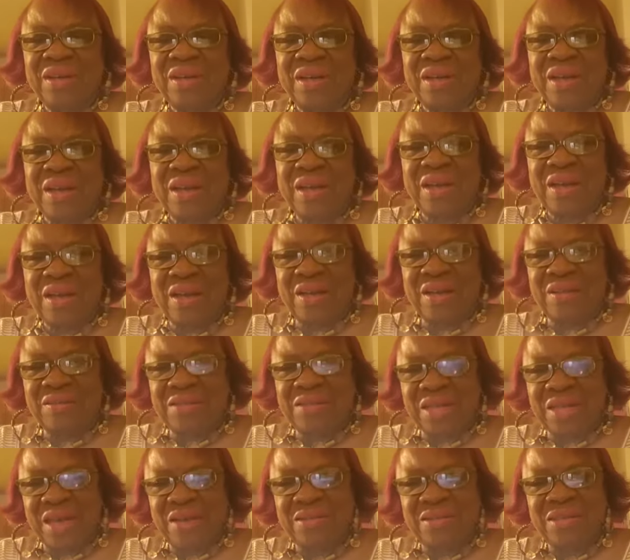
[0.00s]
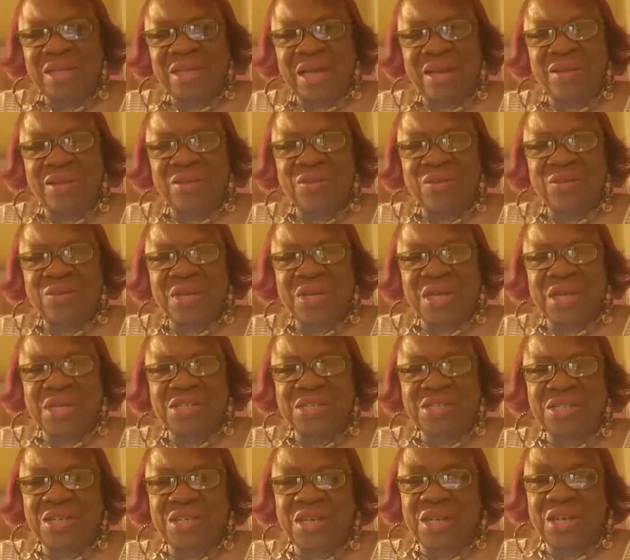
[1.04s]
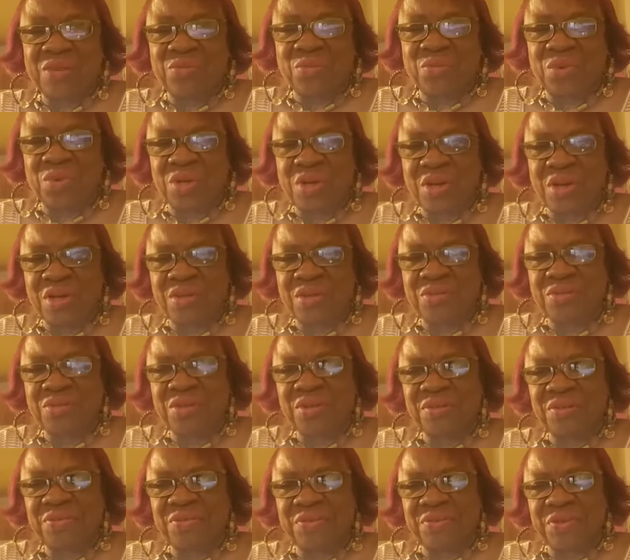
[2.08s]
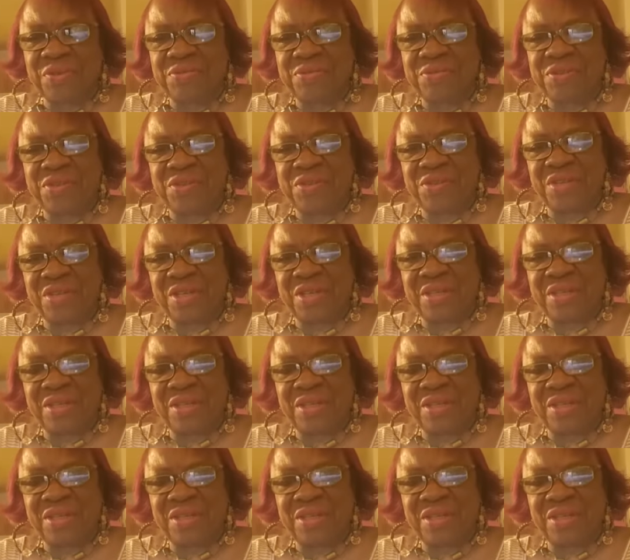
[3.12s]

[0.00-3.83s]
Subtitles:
and our downtown location at 100 Fifth Street